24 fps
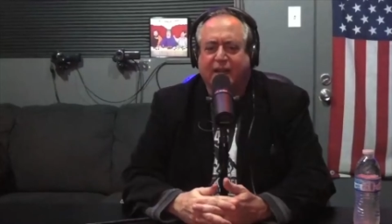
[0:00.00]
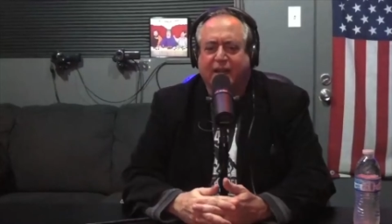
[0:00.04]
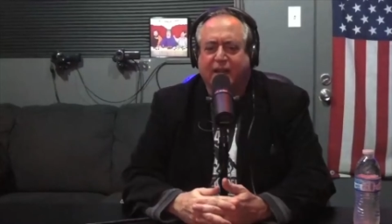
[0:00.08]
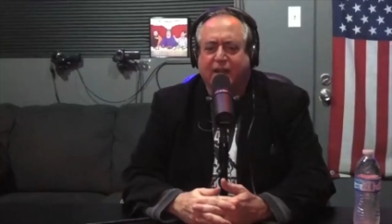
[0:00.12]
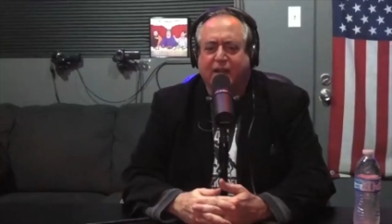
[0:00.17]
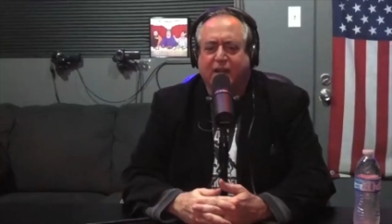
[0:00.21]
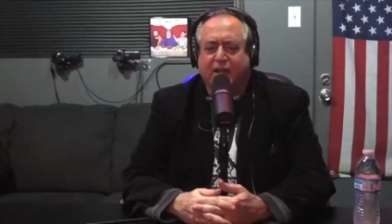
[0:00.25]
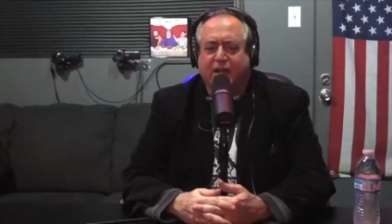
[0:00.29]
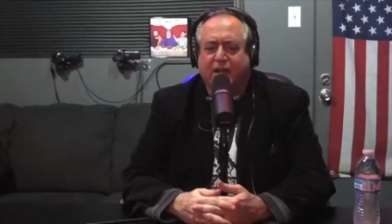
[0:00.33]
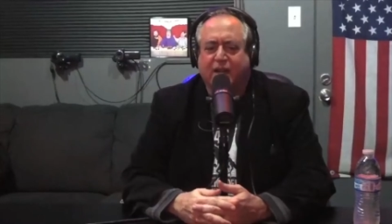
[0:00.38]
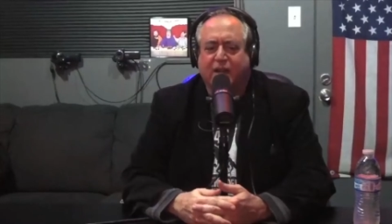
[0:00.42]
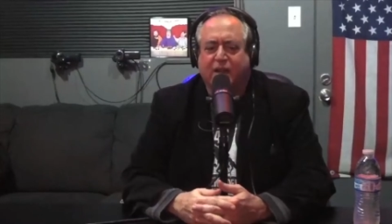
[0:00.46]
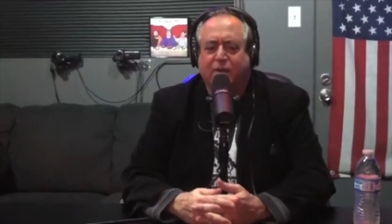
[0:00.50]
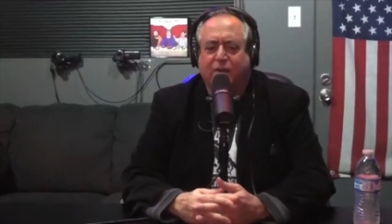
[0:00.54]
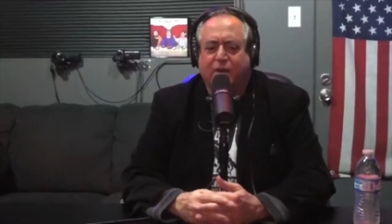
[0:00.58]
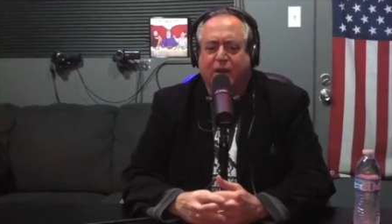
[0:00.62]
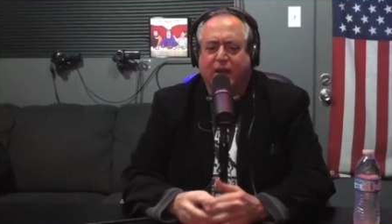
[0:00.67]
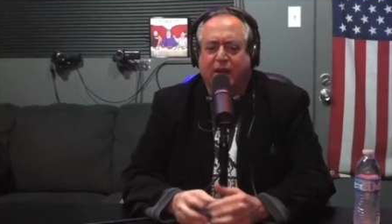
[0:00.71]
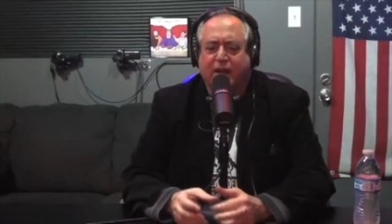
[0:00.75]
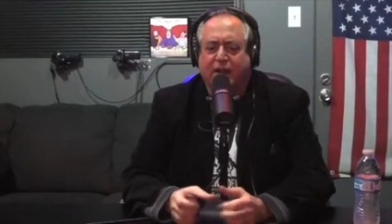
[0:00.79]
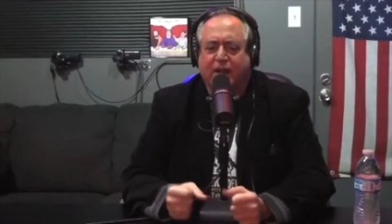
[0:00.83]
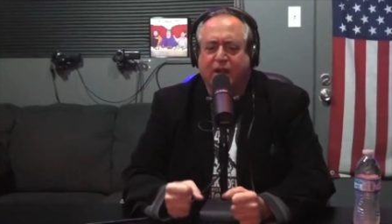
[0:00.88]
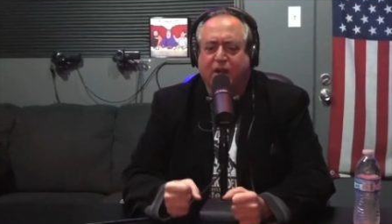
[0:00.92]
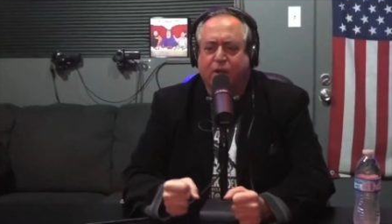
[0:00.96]
you just happy. Oh,
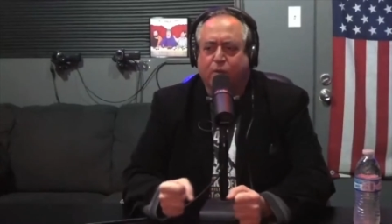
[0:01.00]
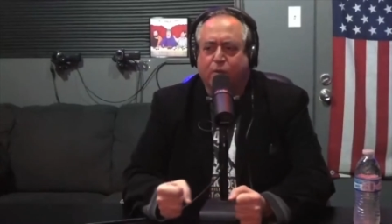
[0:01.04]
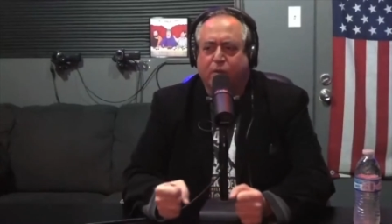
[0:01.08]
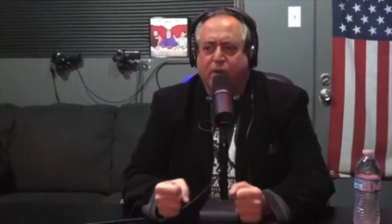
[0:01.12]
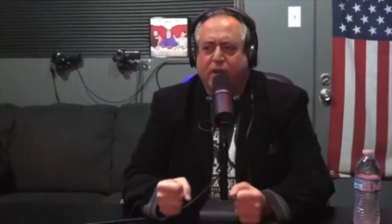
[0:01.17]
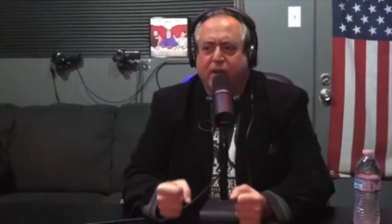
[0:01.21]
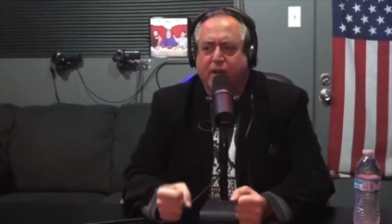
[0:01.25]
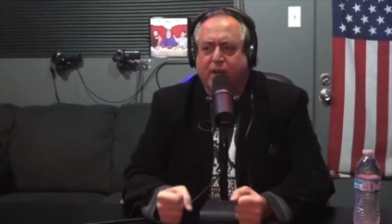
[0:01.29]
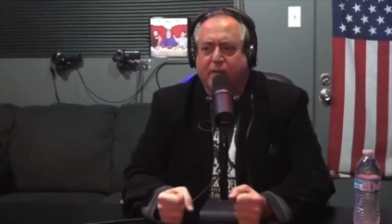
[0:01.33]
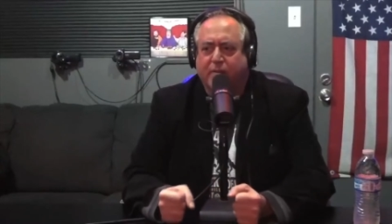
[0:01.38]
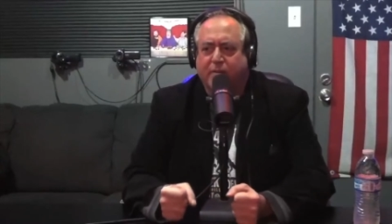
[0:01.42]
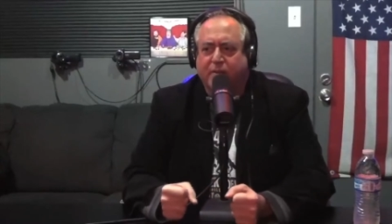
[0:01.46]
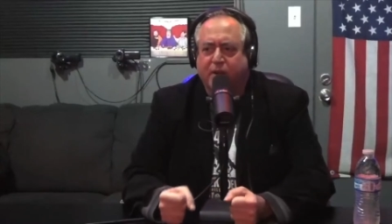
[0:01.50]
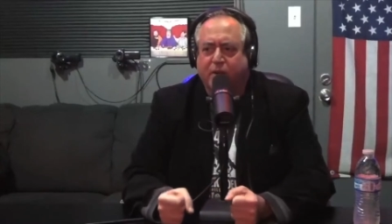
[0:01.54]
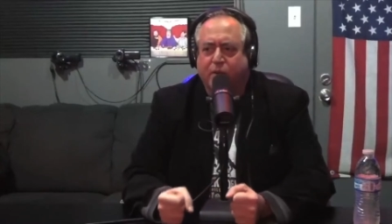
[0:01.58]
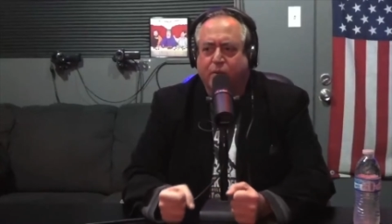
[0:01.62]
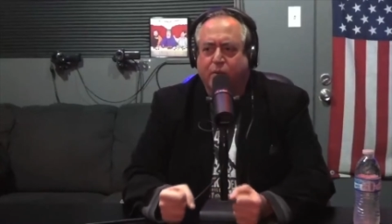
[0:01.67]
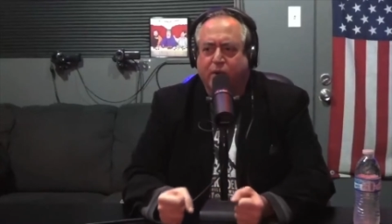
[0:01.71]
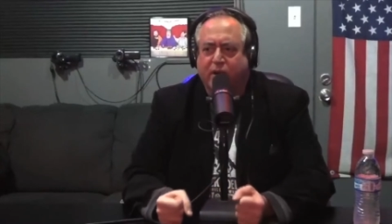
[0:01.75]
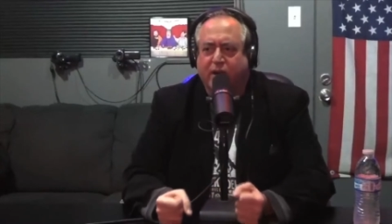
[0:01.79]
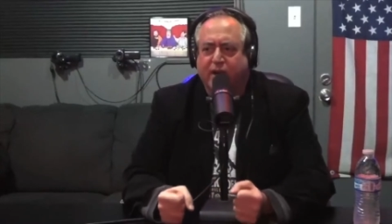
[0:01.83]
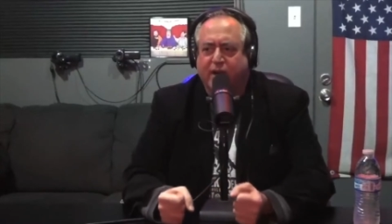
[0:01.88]
I gotta win. I'm gonna right.